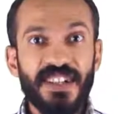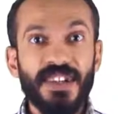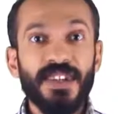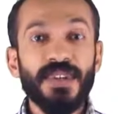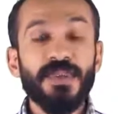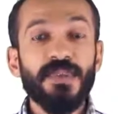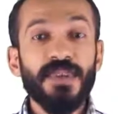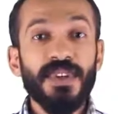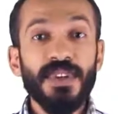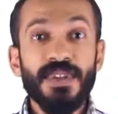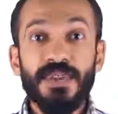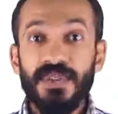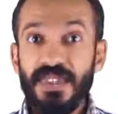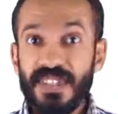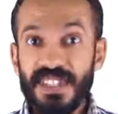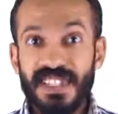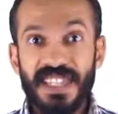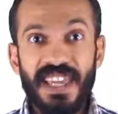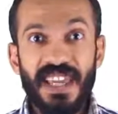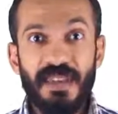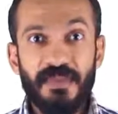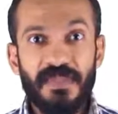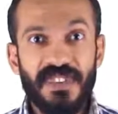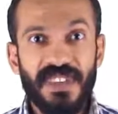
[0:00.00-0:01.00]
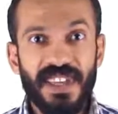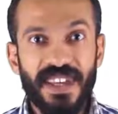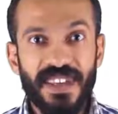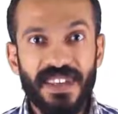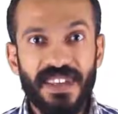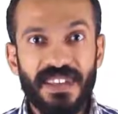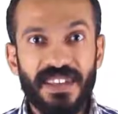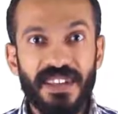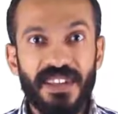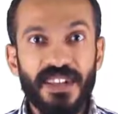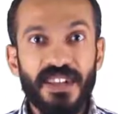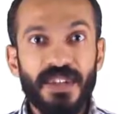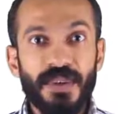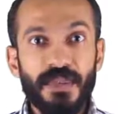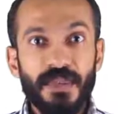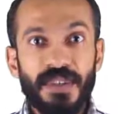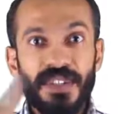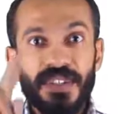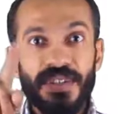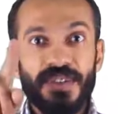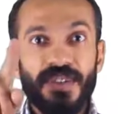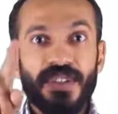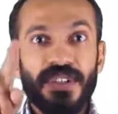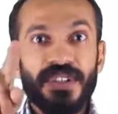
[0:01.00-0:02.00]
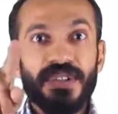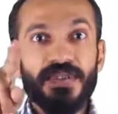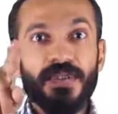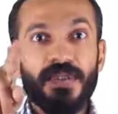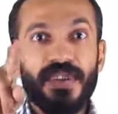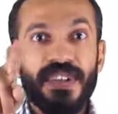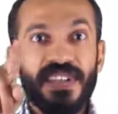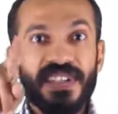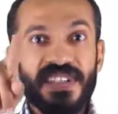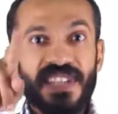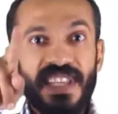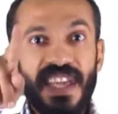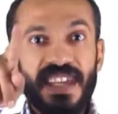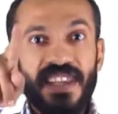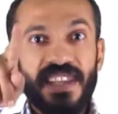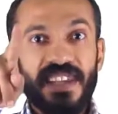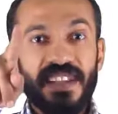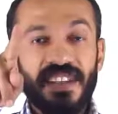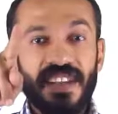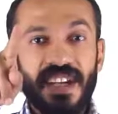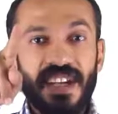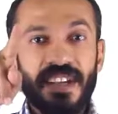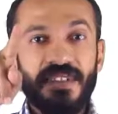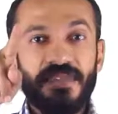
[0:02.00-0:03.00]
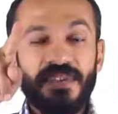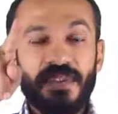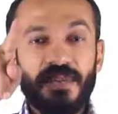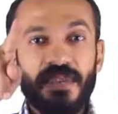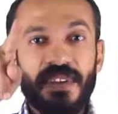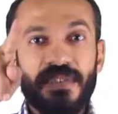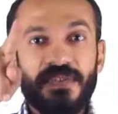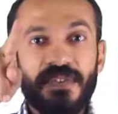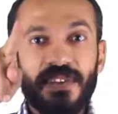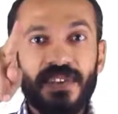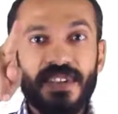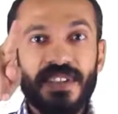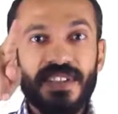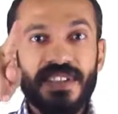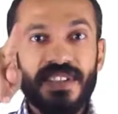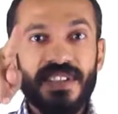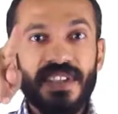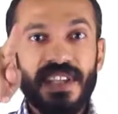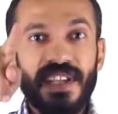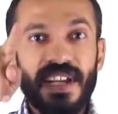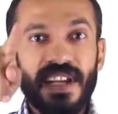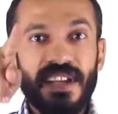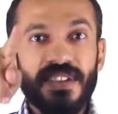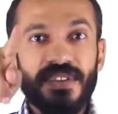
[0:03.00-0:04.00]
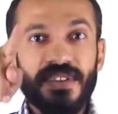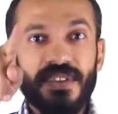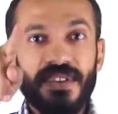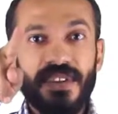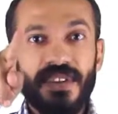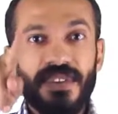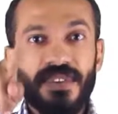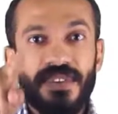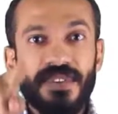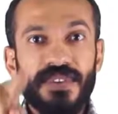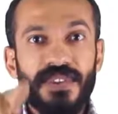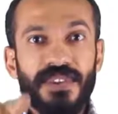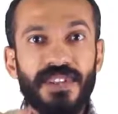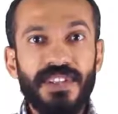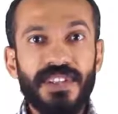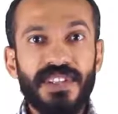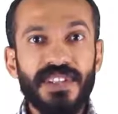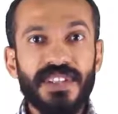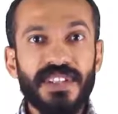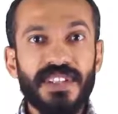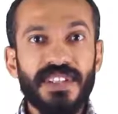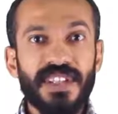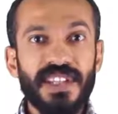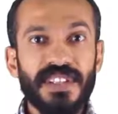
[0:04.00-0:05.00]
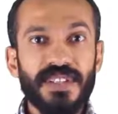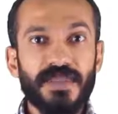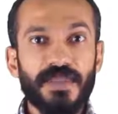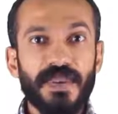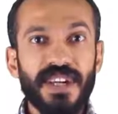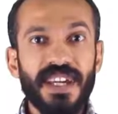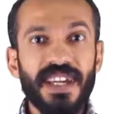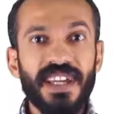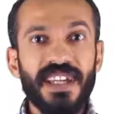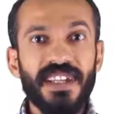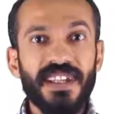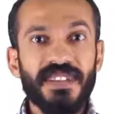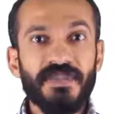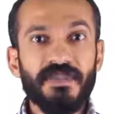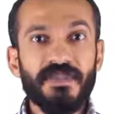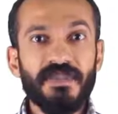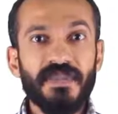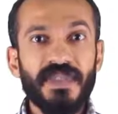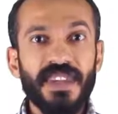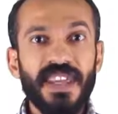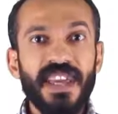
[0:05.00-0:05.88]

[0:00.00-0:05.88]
we do the same thing. We start with a standing line from the first line to the third, this way.